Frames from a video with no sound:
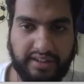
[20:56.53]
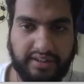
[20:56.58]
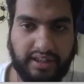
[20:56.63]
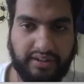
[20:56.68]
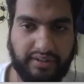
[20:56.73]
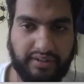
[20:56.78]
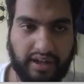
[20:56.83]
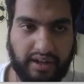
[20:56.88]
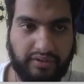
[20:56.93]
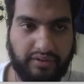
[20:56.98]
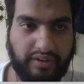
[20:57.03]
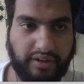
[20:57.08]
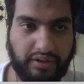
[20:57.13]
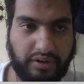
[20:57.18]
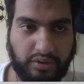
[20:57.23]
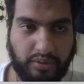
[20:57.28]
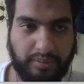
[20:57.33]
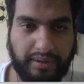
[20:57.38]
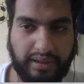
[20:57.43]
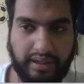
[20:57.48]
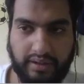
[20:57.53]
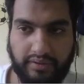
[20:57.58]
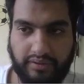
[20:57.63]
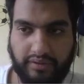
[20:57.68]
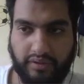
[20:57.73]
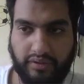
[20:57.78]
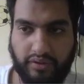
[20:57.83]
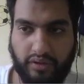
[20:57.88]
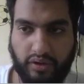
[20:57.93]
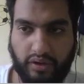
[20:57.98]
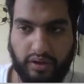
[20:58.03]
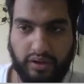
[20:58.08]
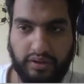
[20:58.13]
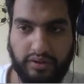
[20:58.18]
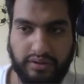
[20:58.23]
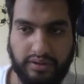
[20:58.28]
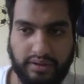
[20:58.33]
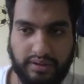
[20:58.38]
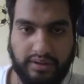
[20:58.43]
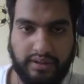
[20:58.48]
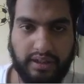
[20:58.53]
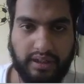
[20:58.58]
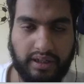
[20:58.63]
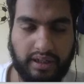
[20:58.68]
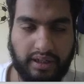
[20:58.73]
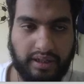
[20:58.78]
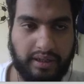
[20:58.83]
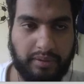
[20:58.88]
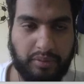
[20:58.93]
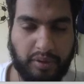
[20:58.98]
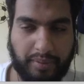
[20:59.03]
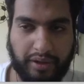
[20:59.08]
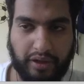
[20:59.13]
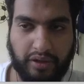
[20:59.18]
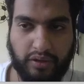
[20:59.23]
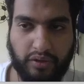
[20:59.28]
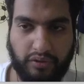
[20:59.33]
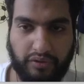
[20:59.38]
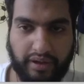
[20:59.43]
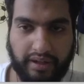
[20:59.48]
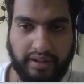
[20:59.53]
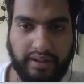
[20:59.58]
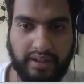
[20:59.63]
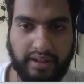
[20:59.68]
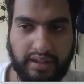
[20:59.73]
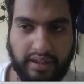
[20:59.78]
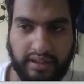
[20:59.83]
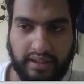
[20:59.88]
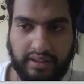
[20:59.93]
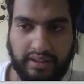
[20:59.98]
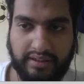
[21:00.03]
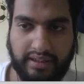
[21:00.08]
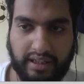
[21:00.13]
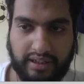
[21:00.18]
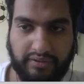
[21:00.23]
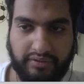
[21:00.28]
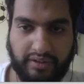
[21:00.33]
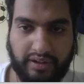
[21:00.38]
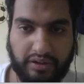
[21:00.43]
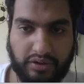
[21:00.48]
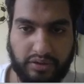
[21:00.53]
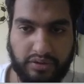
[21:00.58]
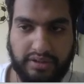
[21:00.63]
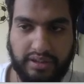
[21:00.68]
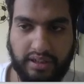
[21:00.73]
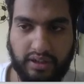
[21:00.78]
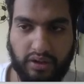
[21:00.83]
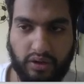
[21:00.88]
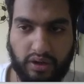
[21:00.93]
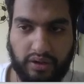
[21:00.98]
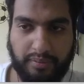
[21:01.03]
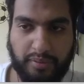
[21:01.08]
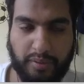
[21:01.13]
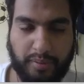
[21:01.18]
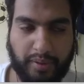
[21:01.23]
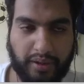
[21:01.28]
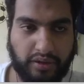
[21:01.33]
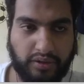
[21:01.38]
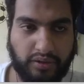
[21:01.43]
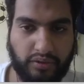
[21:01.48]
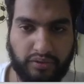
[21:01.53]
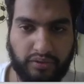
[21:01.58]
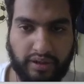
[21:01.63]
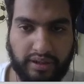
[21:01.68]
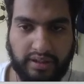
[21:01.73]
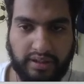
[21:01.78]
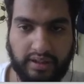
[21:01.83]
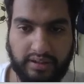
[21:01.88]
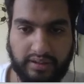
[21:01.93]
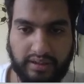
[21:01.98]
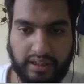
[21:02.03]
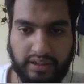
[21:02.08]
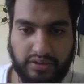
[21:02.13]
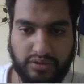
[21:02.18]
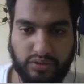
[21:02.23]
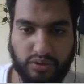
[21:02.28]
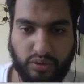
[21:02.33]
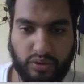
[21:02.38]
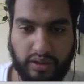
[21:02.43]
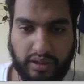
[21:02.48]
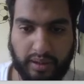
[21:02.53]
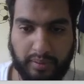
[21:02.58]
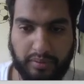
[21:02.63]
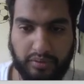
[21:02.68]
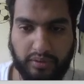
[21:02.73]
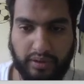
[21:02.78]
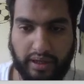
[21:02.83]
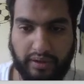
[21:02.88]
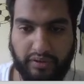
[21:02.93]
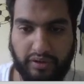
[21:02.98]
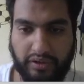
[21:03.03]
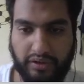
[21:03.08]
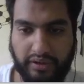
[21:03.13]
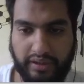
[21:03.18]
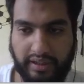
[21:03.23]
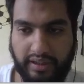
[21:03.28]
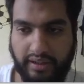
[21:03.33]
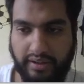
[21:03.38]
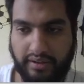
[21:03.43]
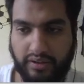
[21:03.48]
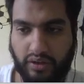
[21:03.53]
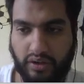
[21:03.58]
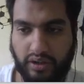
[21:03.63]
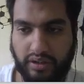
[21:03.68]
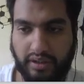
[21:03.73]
Then I went to B on the input pattern of 1, then went to C on input pattern of 1, then so on up to I went to E on